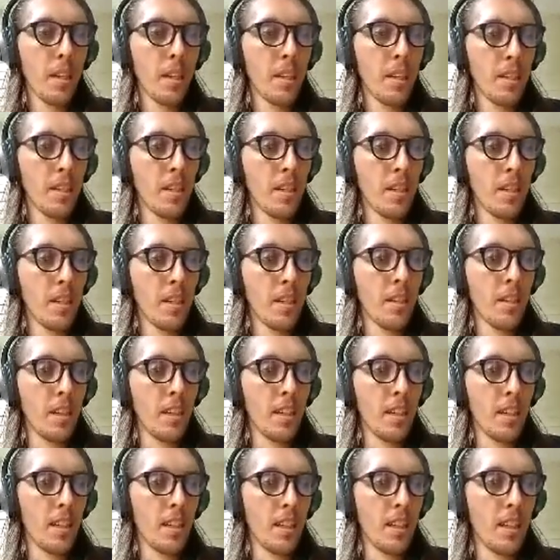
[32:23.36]
Some others
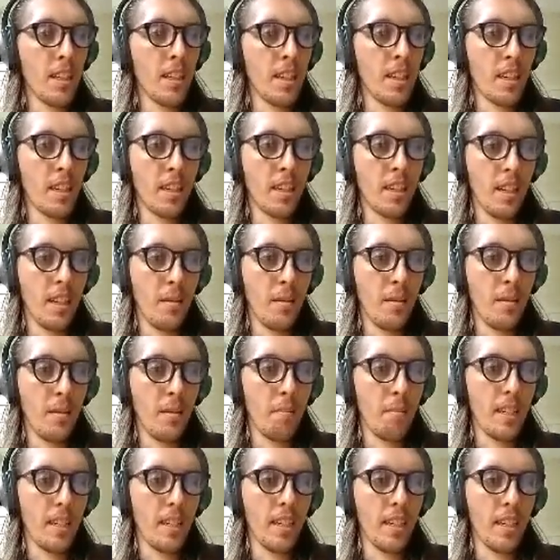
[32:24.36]
on the list that
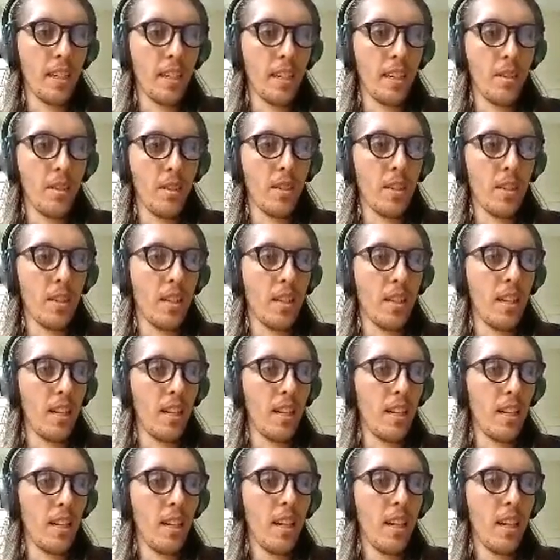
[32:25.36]
I'm particularly
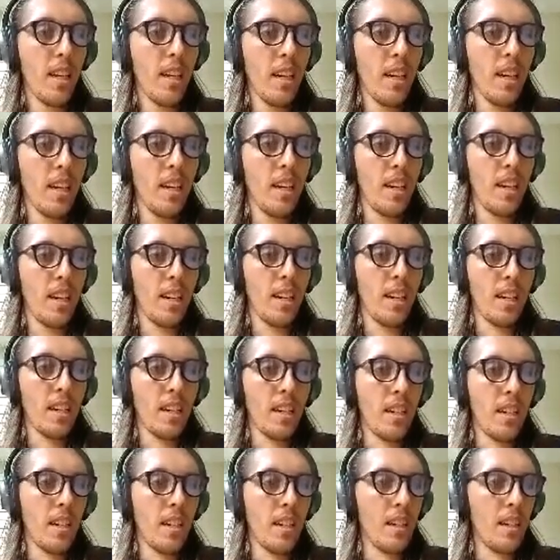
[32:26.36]
interested in,
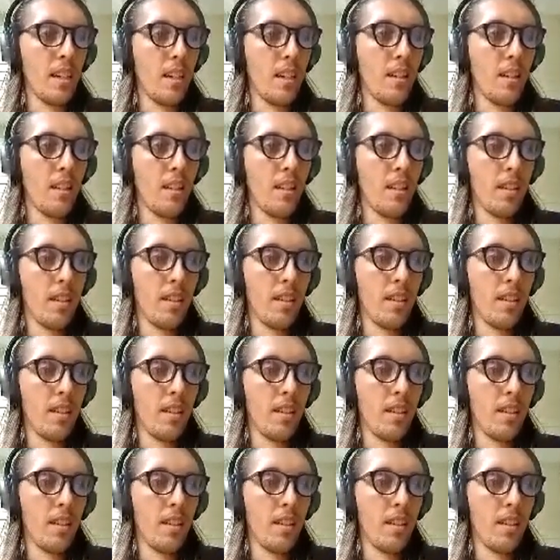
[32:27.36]
the